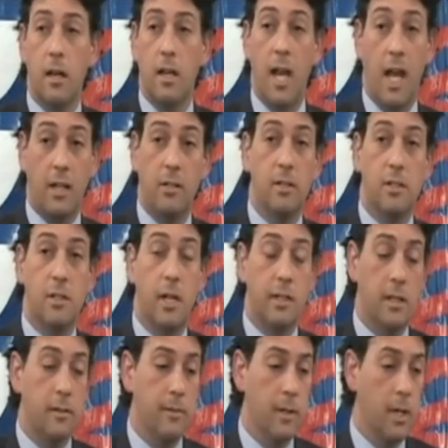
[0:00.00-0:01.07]
not
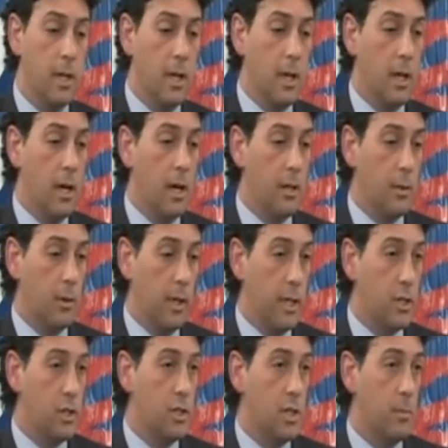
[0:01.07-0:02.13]
constructive. Uh, the
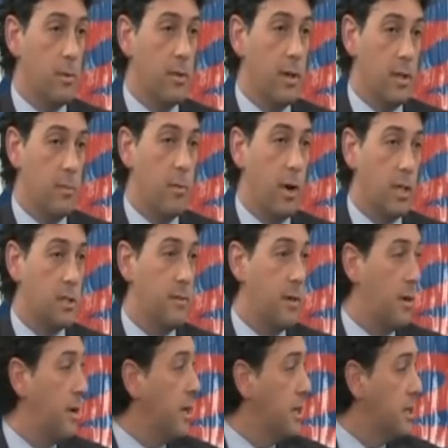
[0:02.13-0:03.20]
relationship with other parts of
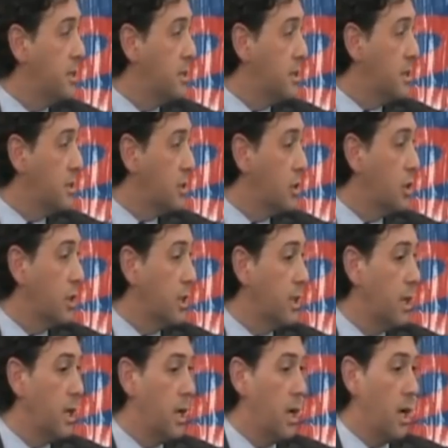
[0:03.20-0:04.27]
NRA is, is good.
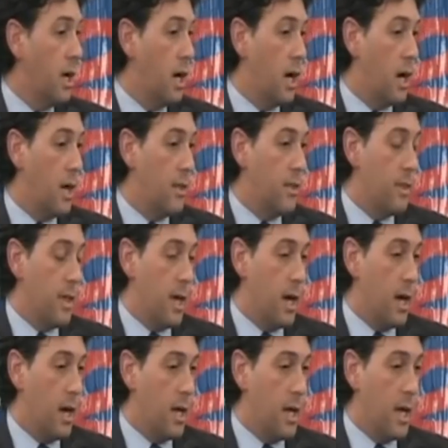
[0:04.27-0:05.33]
Uh,
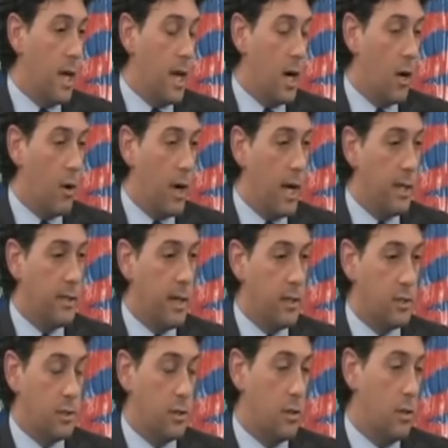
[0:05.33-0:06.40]
uh, NRA
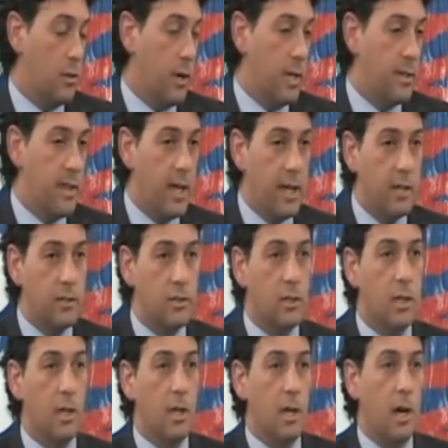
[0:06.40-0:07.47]
does great things.
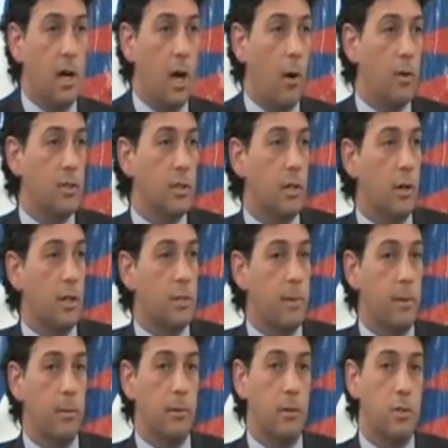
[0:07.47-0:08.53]
I always encourage
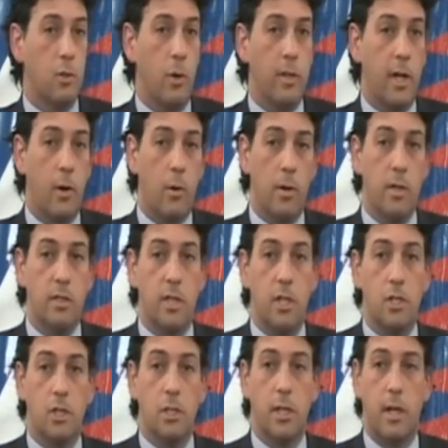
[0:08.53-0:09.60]
people to join that
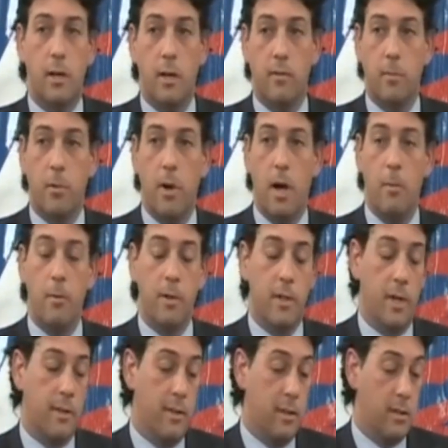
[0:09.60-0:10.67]
organization. I don't have a problem
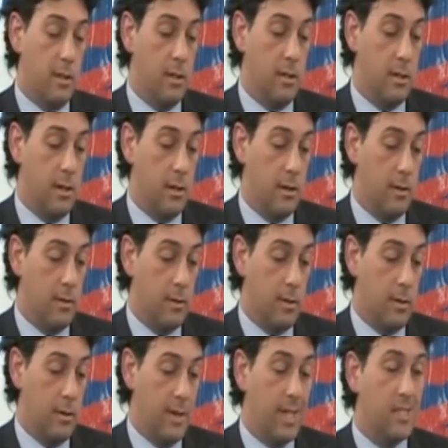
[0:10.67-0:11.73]
with it. I think they, they're,
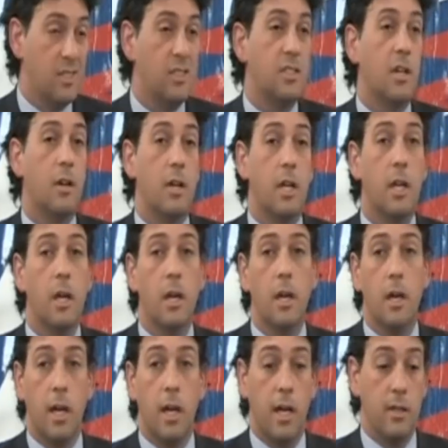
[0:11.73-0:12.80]
they're necessary
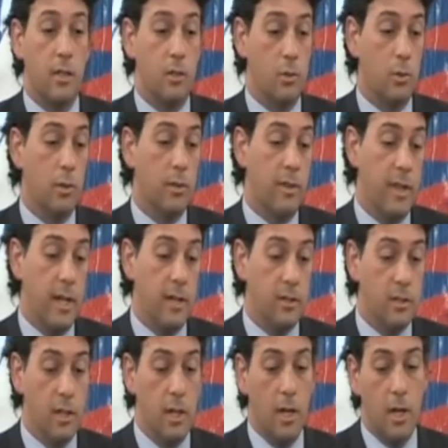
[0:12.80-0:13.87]
and they do good
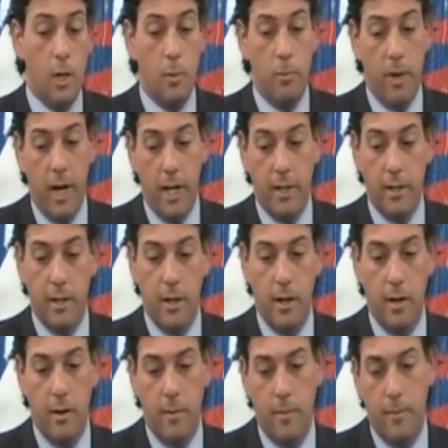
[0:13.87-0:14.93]
things, but
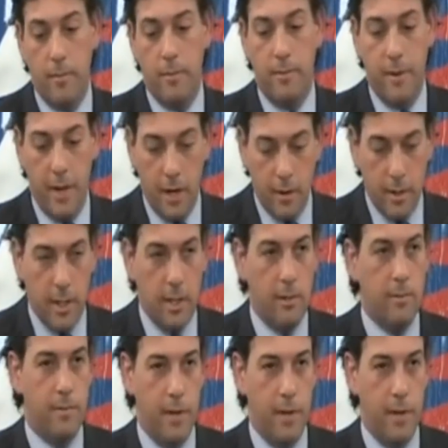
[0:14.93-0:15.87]
they're very,